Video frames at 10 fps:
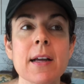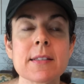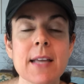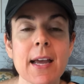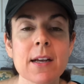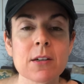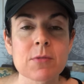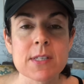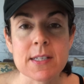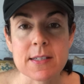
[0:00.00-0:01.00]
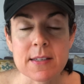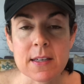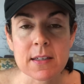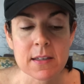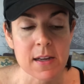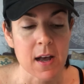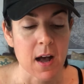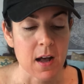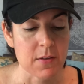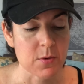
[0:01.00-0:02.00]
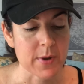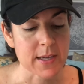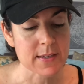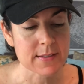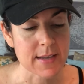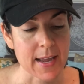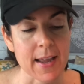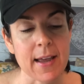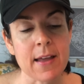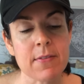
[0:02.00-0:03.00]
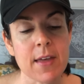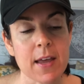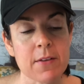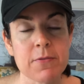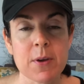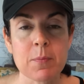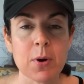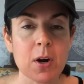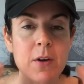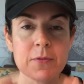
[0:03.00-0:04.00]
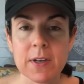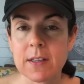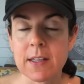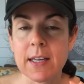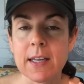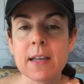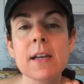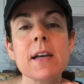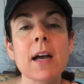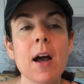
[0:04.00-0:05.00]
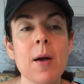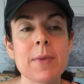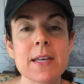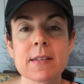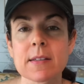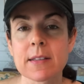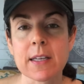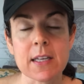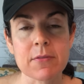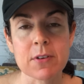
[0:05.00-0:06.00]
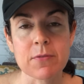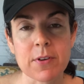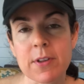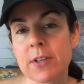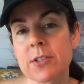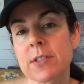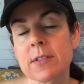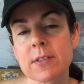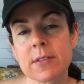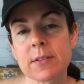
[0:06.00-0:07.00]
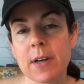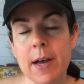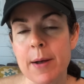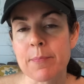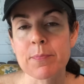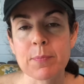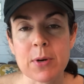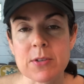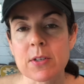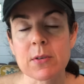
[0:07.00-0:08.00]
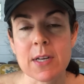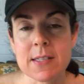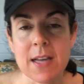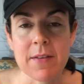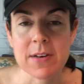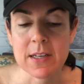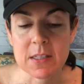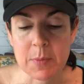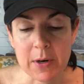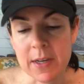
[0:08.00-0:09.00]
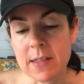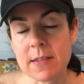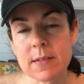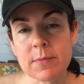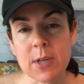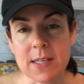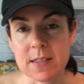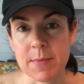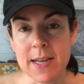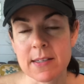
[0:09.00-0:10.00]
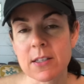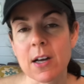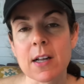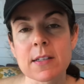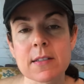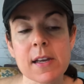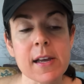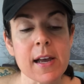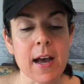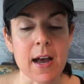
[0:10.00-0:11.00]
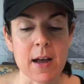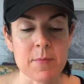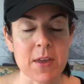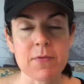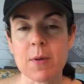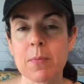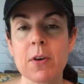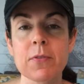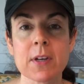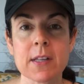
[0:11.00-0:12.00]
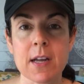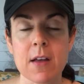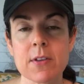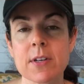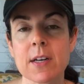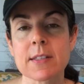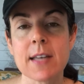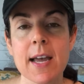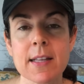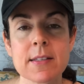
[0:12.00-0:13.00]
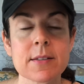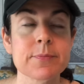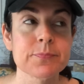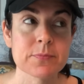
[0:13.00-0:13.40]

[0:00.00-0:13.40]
tangle resistant, all the wigs, and they fit perfectly easily, even for the person who doesn't have any experience customizing dolls. They fit perfectly on the dolls' heads.